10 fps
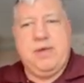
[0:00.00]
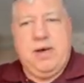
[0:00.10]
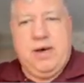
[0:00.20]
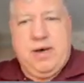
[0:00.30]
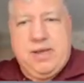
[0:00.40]

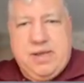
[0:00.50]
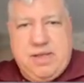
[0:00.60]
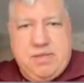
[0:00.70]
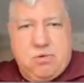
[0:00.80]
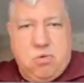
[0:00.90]
in
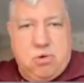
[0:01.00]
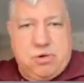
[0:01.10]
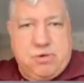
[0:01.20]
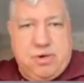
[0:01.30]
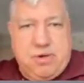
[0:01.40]
either
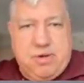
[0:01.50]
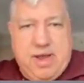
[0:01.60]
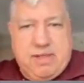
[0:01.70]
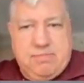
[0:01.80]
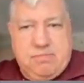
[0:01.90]
order, you
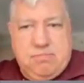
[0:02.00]
get